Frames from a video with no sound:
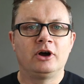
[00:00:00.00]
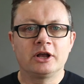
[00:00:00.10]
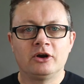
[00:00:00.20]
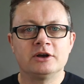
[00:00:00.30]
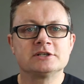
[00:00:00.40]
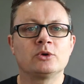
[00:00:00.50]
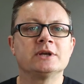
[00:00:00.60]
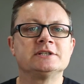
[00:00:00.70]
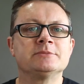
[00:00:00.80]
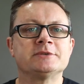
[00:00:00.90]
Hi guys, a
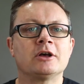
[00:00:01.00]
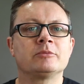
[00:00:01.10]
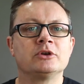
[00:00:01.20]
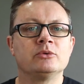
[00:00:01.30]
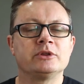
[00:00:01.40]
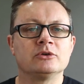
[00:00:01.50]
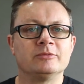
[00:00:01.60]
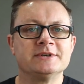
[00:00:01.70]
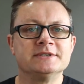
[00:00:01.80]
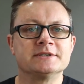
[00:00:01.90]
quick tip to help you with
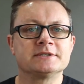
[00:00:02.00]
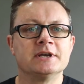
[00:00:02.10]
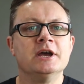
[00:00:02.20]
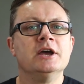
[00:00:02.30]
your business.